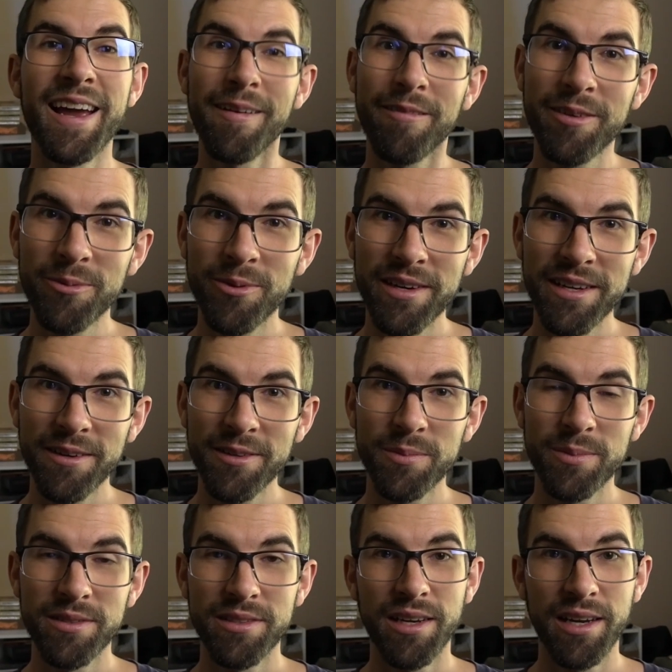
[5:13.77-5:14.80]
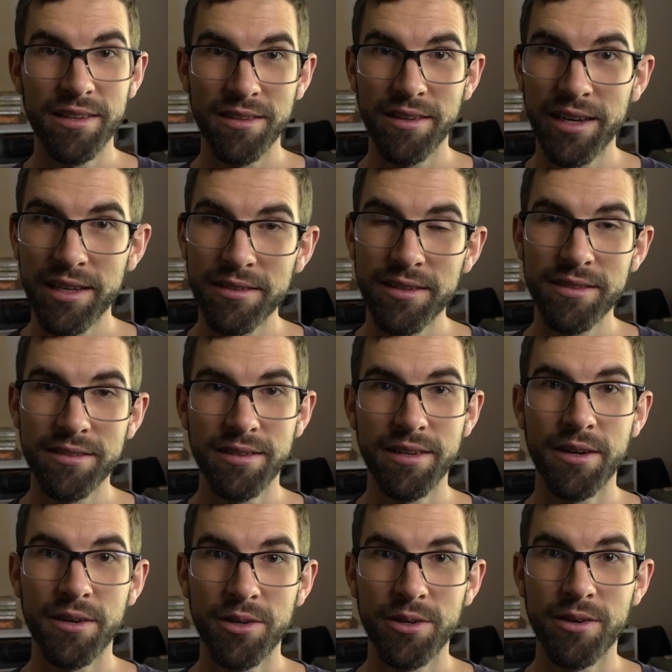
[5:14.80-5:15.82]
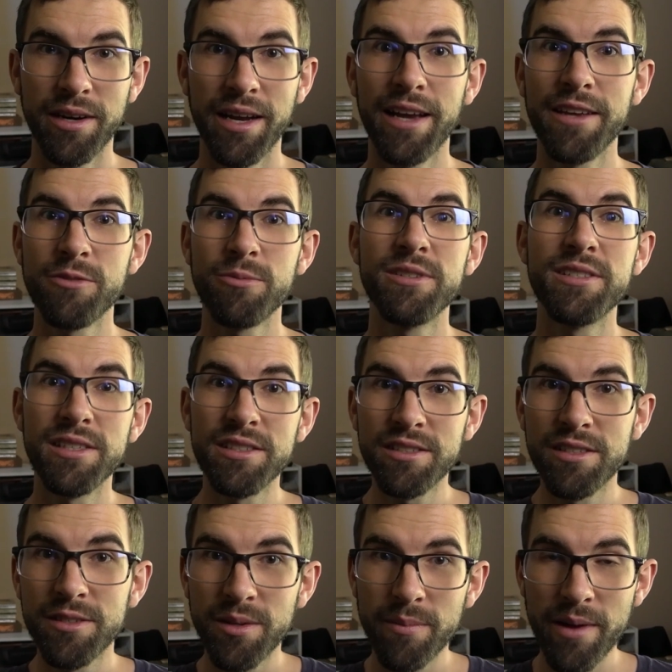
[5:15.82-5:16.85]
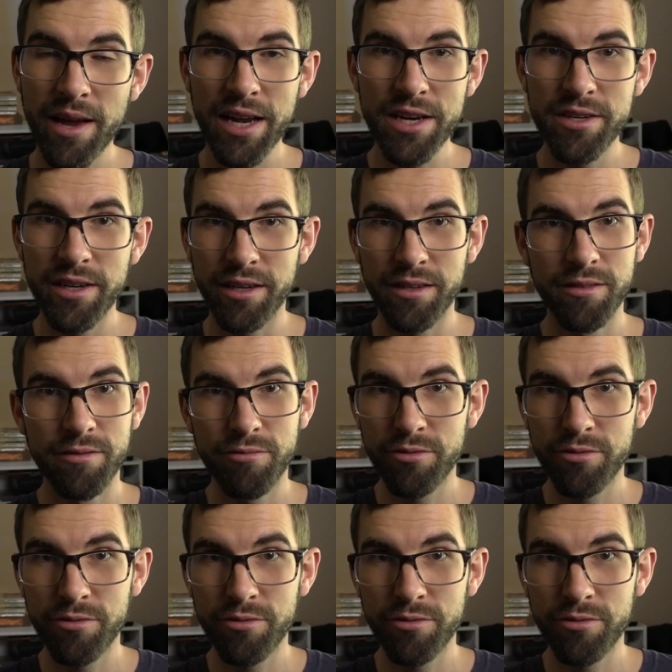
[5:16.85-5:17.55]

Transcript: everyone else besides Legolas and Aragorn has resistant to magic.